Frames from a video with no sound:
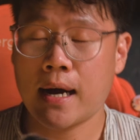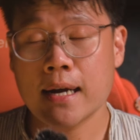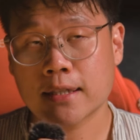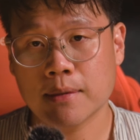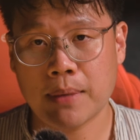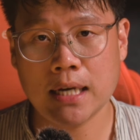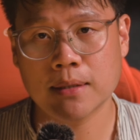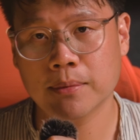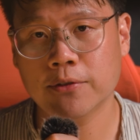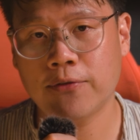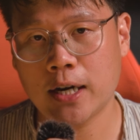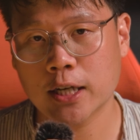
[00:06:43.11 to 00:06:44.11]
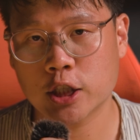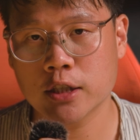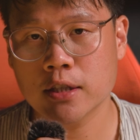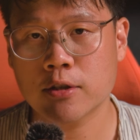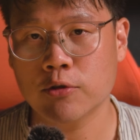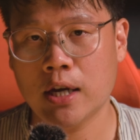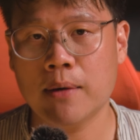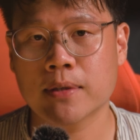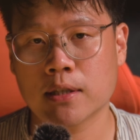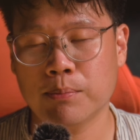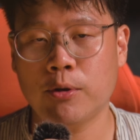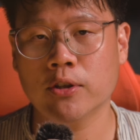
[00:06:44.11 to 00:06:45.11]
customizable functions to help
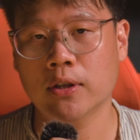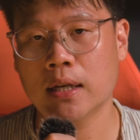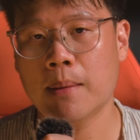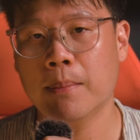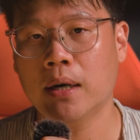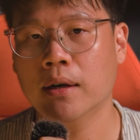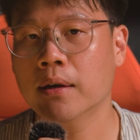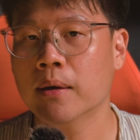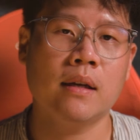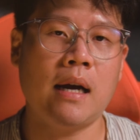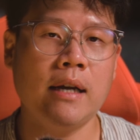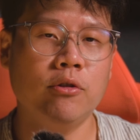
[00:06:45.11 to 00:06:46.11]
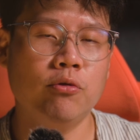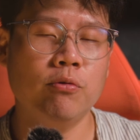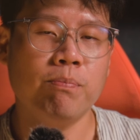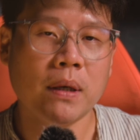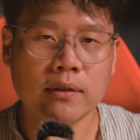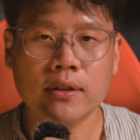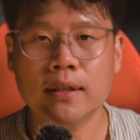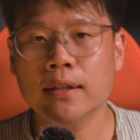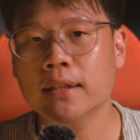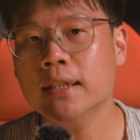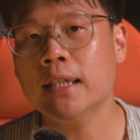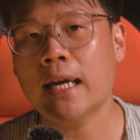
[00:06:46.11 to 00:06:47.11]
support your lumbar. I do
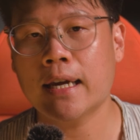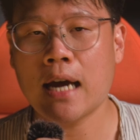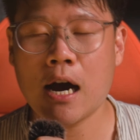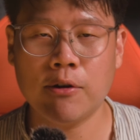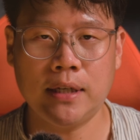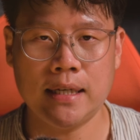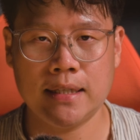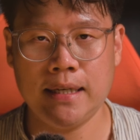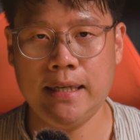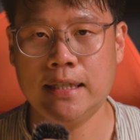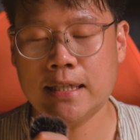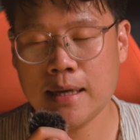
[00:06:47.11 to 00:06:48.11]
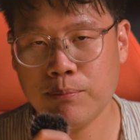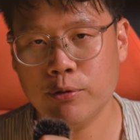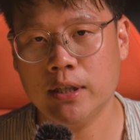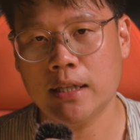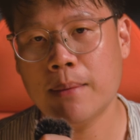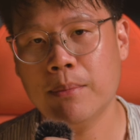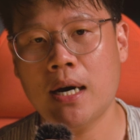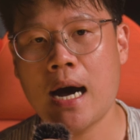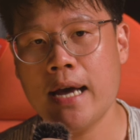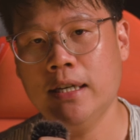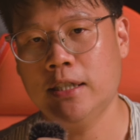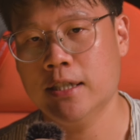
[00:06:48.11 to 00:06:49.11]
particularly like how there's a separate lumbar
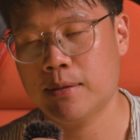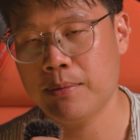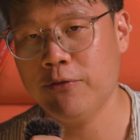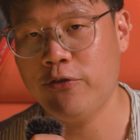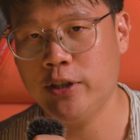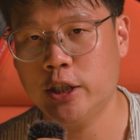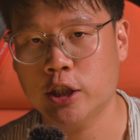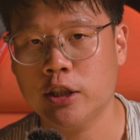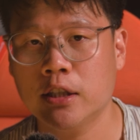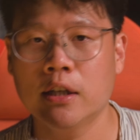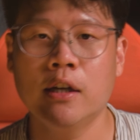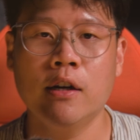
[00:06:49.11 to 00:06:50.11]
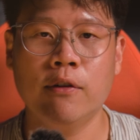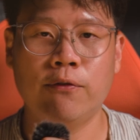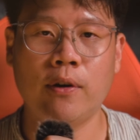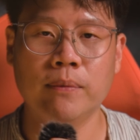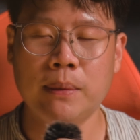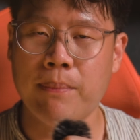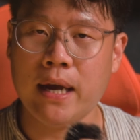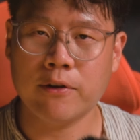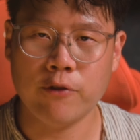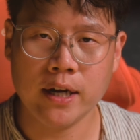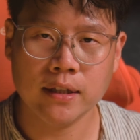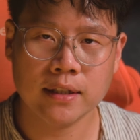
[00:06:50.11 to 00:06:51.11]
height adjustment feature from the
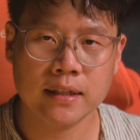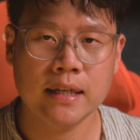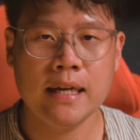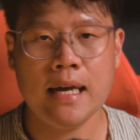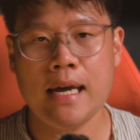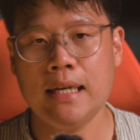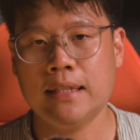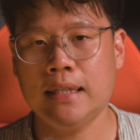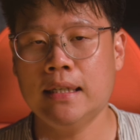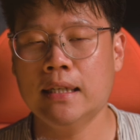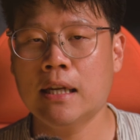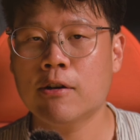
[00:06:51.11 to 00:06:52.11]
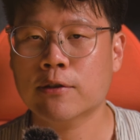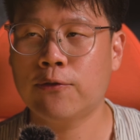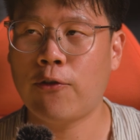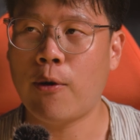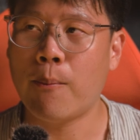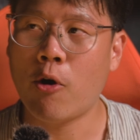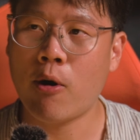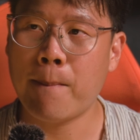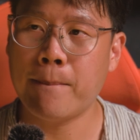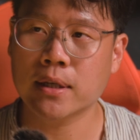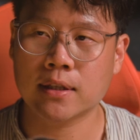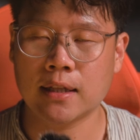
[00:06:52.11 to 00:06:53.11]
backrest as it allows for more
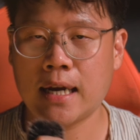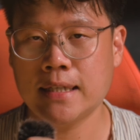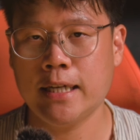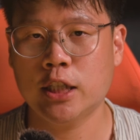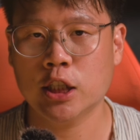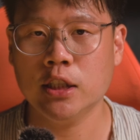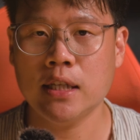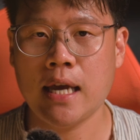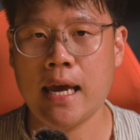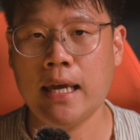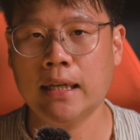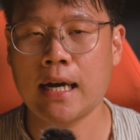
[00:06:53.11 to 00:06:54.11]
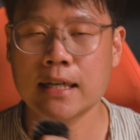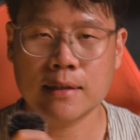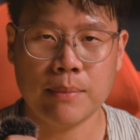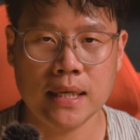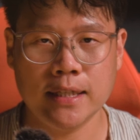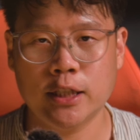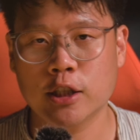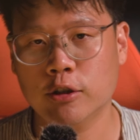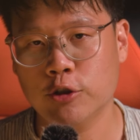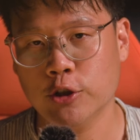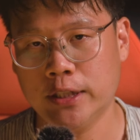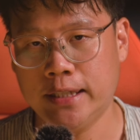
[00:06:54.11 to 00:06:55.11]
personalization and customization
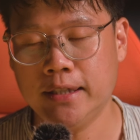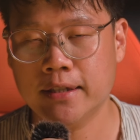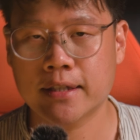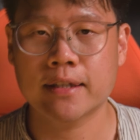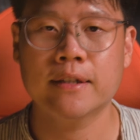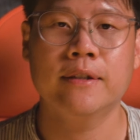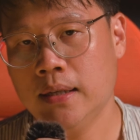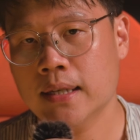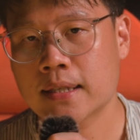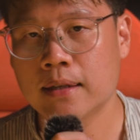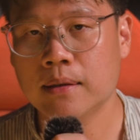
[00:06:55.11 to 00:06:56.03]
to your needs. Next